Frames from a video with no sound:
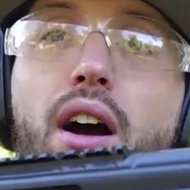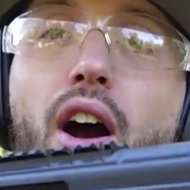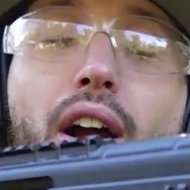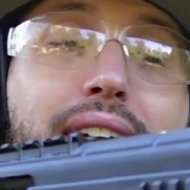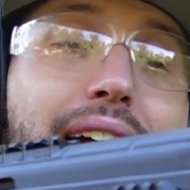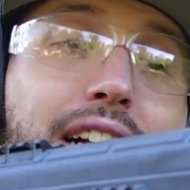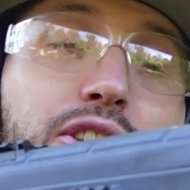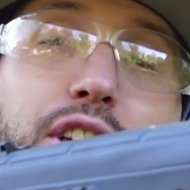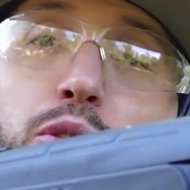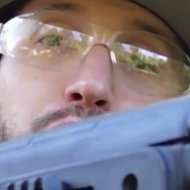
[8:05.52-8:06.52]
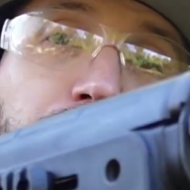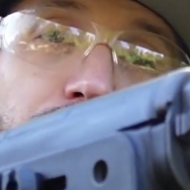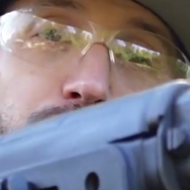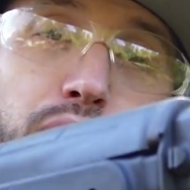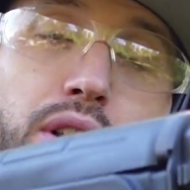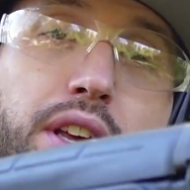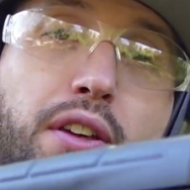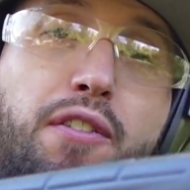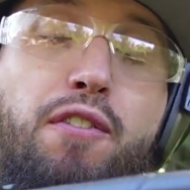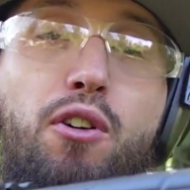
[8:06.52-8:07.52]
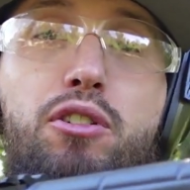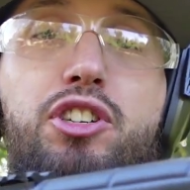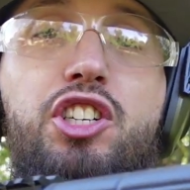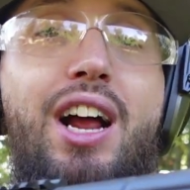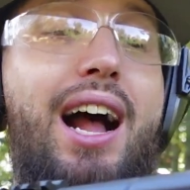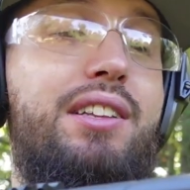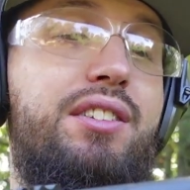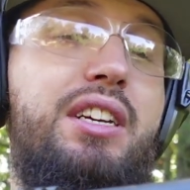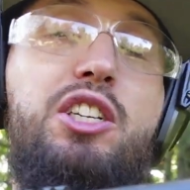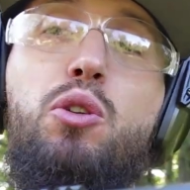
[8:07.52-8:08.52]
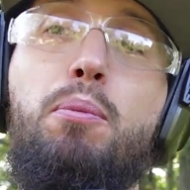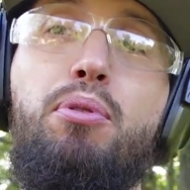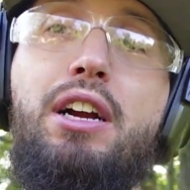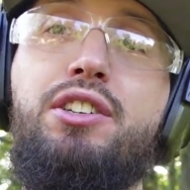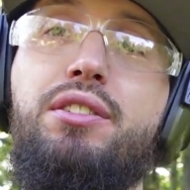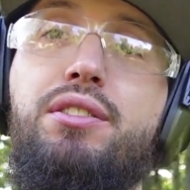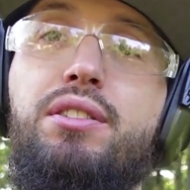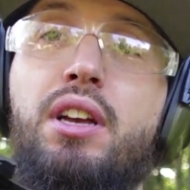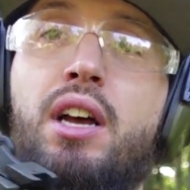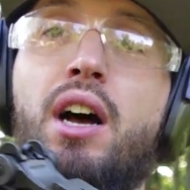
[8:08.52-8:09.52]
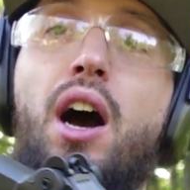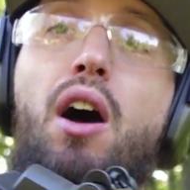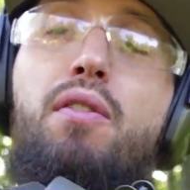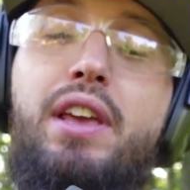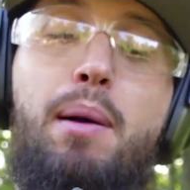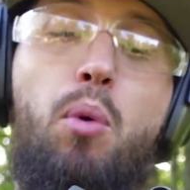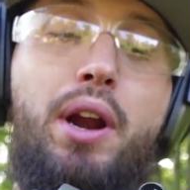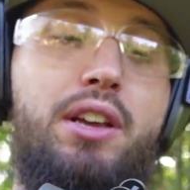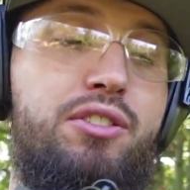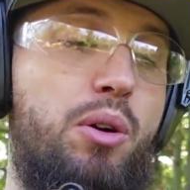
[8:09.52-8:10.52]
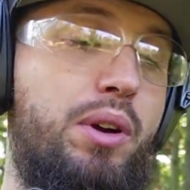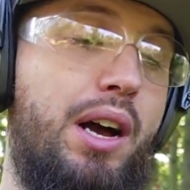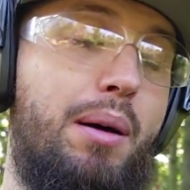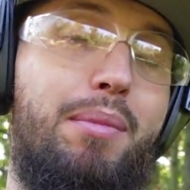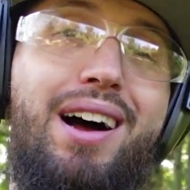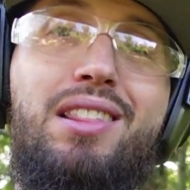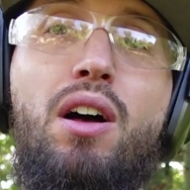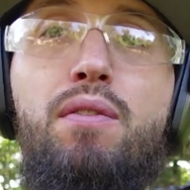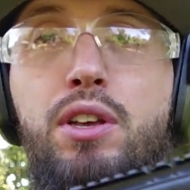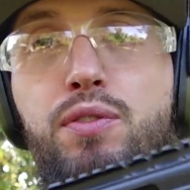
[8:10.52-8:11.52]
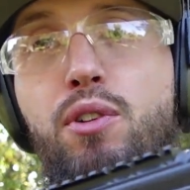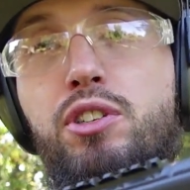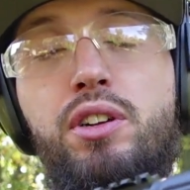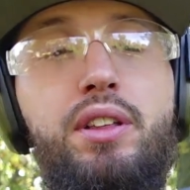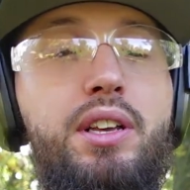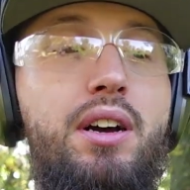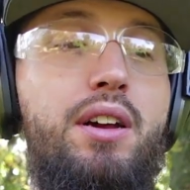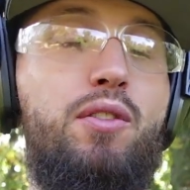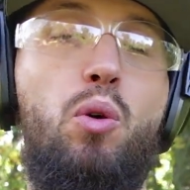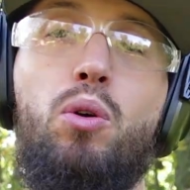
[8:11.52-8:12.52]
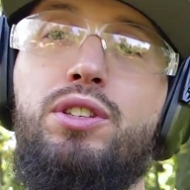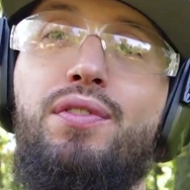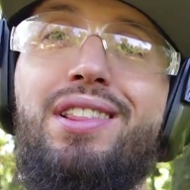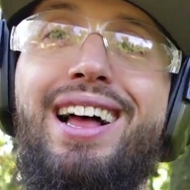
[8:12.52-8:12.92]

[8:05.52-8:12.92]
Alright guys, so this was just really the first shots, initial impressions of the M1A SOCOM. I love this version of the gun. Of course, if you